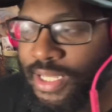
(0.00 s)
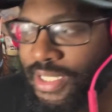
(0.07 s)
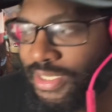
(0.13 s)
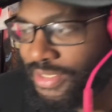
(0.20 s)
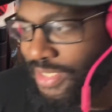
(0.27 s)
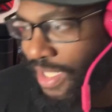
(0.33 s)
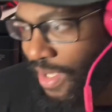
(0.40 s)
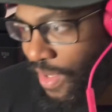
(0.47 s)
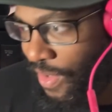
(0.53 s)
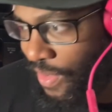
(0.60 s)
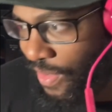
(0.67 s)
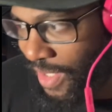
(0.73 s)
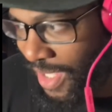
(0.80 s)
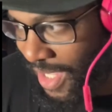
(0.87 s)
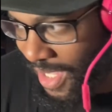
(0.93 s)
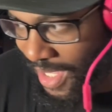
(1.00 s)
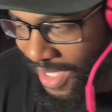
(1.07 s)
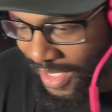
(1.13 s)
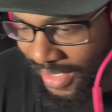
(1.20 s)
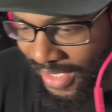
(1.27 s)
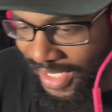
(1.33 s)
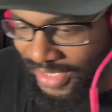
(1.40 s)
So, yeah,
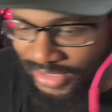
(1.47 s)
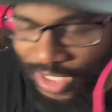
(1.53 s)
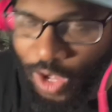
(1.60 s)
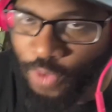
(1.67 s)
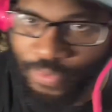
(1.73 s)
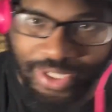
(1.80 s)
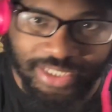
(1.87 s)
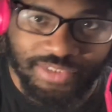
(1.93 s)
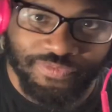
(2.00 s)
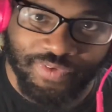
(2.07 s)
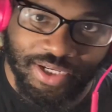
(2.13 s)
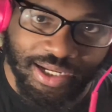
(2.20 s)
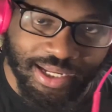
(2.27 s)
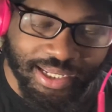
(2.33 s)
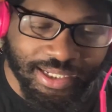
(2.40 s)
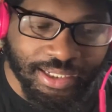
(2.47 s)
it's always fun.